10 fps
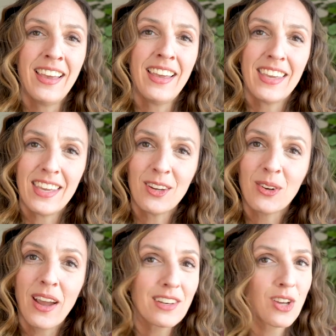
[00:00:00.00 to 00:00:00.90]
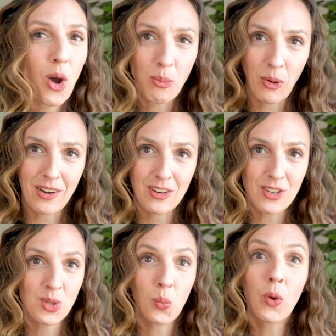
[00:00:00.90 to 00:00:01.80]
Here at Hope
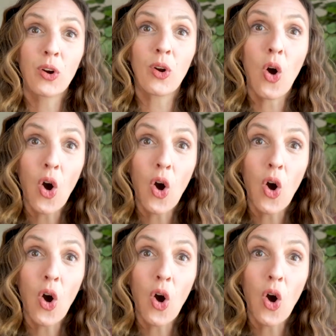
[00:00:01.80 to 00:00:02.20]
Writers, we're